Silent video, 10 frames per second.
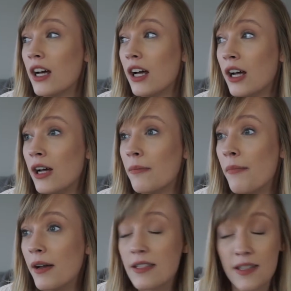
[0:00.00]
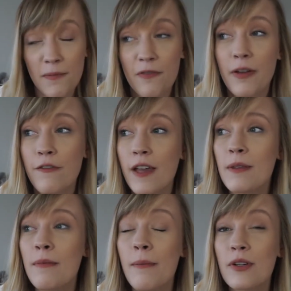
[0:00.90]
Um, some of my
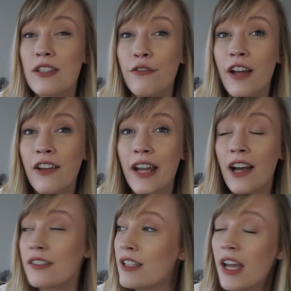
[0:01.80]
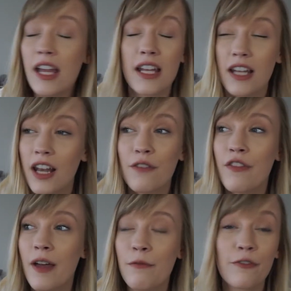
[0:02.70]
family members have found out, none of
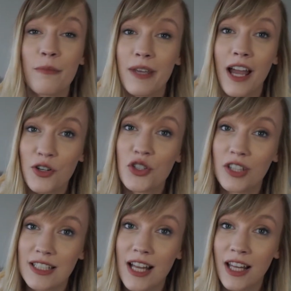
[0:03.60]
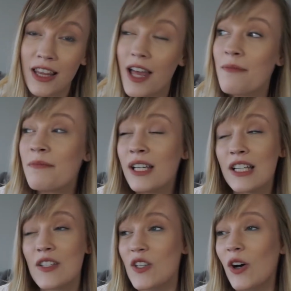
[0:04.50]
them from me actually telling them.
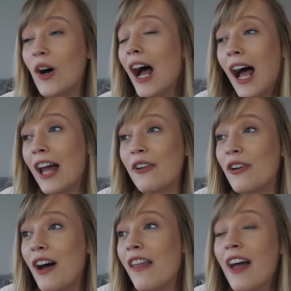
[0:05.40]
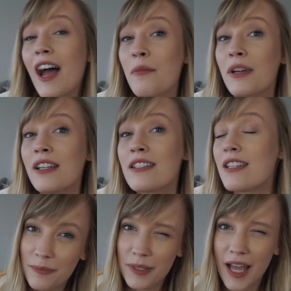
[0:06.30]
So I don't know how that happened.
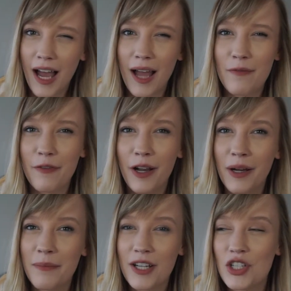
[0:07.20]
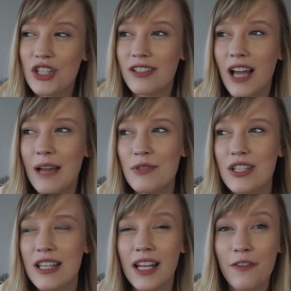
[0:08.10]
But yeah, I'm very much, I'm
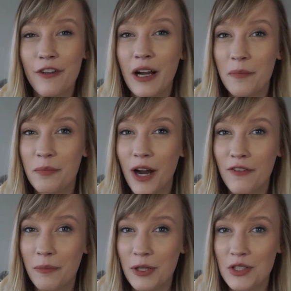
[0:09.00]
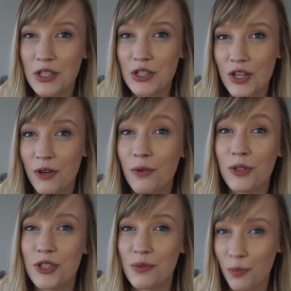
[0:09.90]
just like a very private person in general,
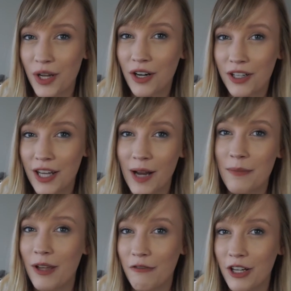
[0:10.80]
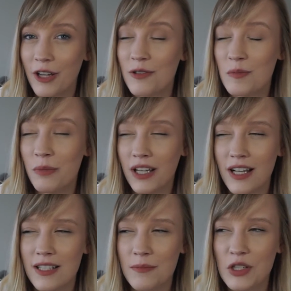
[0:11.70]
which is weird that I make videos
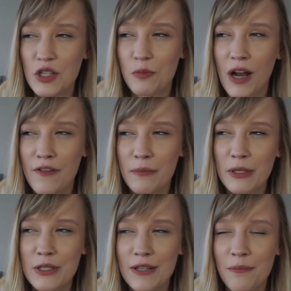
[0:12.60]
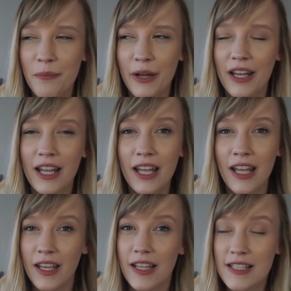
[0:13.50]
because I'm such a private person, but
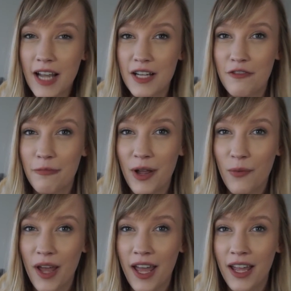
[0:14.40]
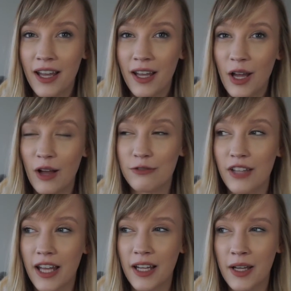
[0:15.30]
it's kind of my way of
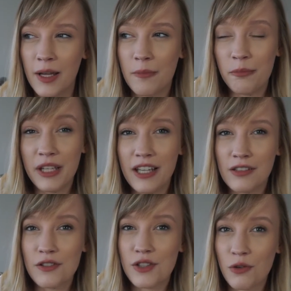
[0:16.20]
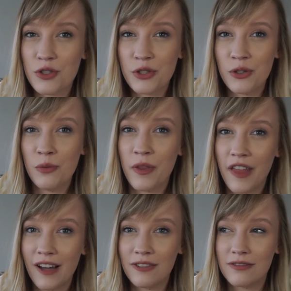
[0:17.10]
like being social
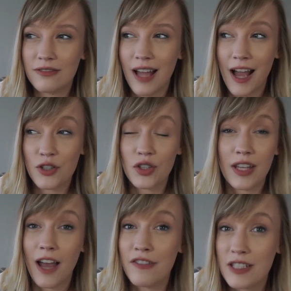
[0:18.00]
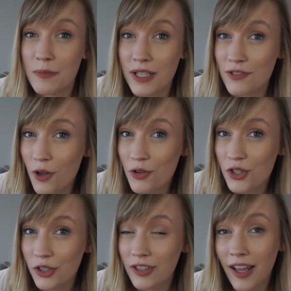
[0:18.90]
without actually having to be
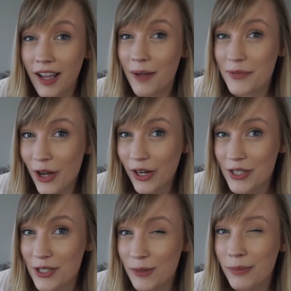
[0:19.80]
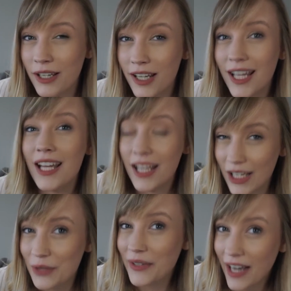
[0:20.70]
social. Like I'm talking to you, but
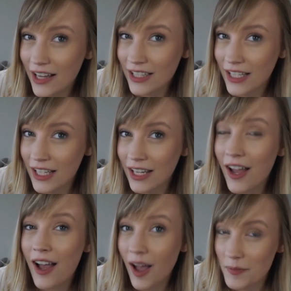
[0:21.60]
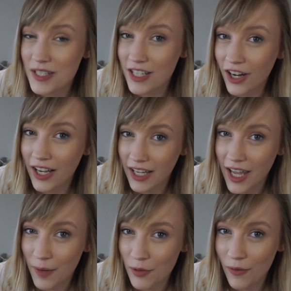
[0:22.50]
in reality, I'm staring at a
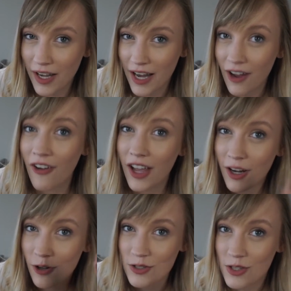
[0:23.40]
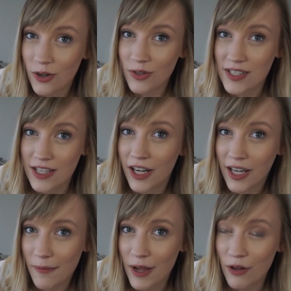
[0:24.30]
camera right now and also staring
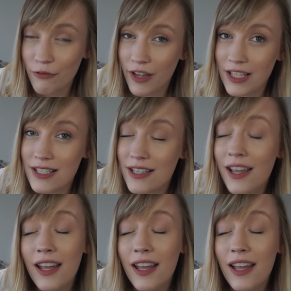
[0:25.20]
at my own face.